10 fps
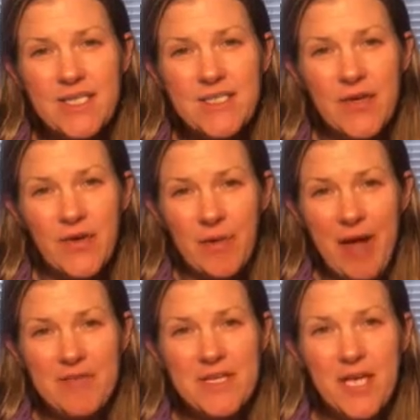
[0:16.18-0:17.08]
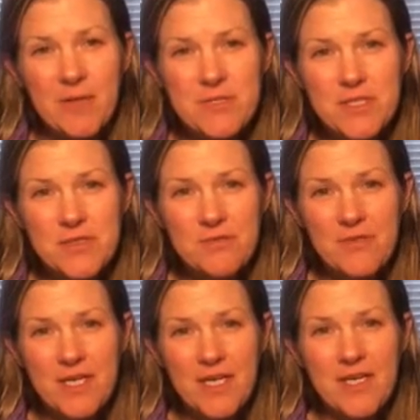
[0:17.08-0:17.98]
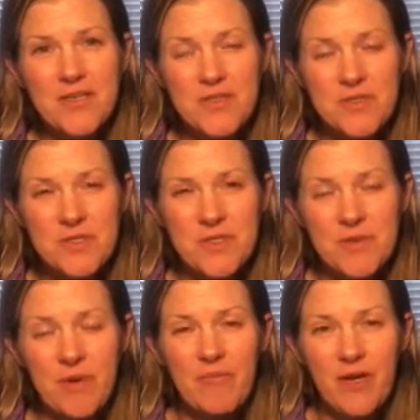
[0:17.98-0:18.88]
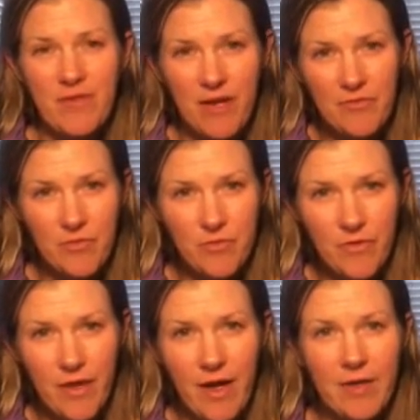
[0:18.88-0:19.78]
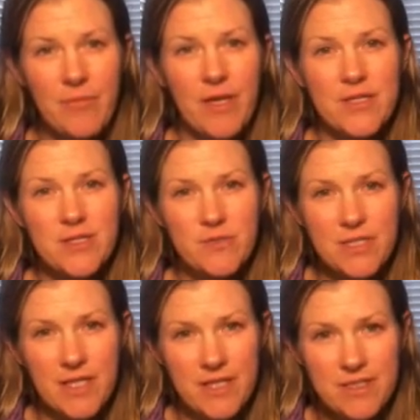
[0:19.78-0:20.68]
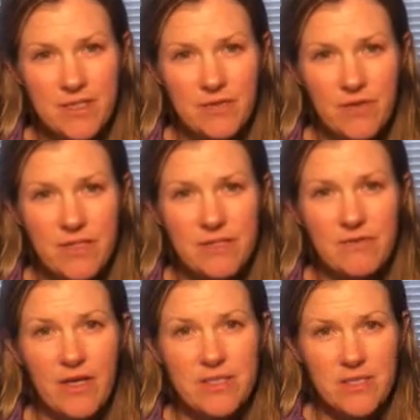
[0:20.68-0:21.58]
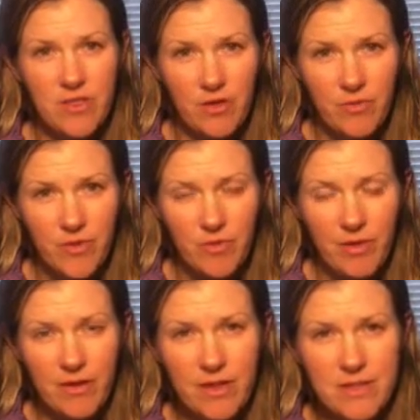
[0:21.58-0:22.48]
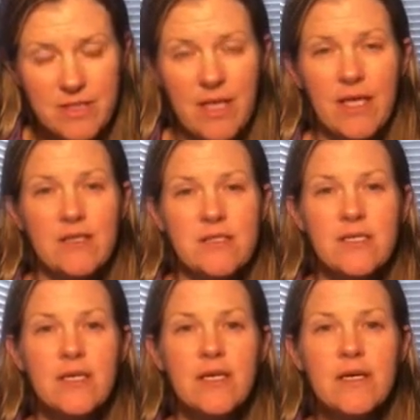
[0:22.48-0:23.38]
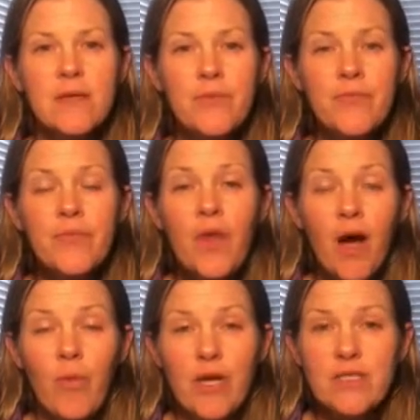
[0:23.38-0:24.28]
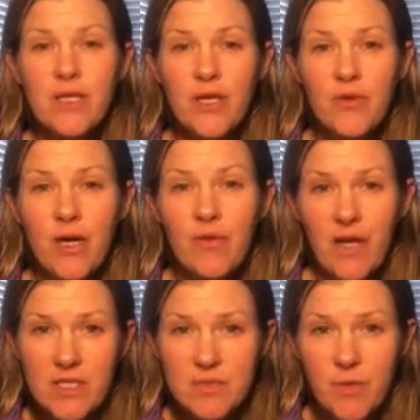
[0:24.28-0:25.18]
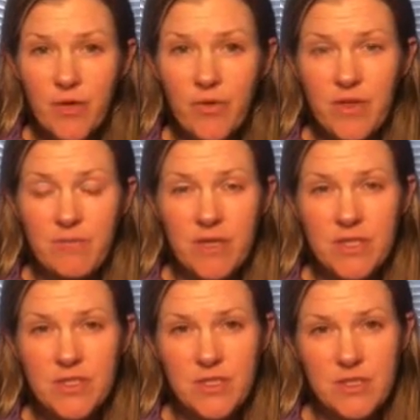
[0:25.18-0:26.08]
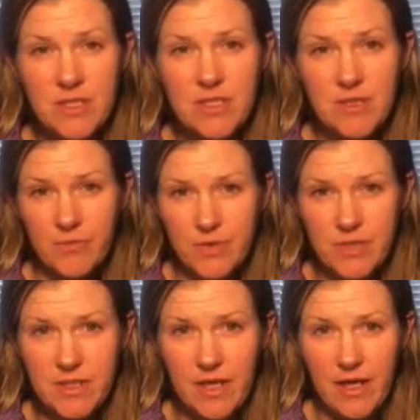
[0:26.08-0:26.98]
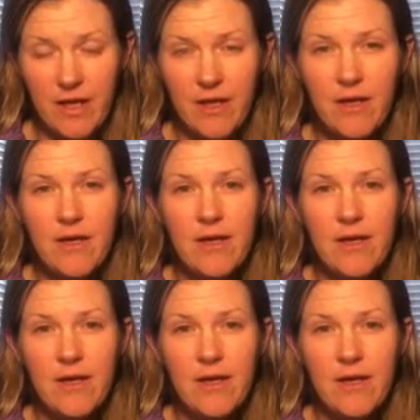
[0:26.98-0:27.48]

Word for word: So I'm having to come to you via YouTube. I'm very thankful for that, but I do wish I could see you face to face and talk with you about these things. I wanted to let you know that I spoke with the ministers at Temple today.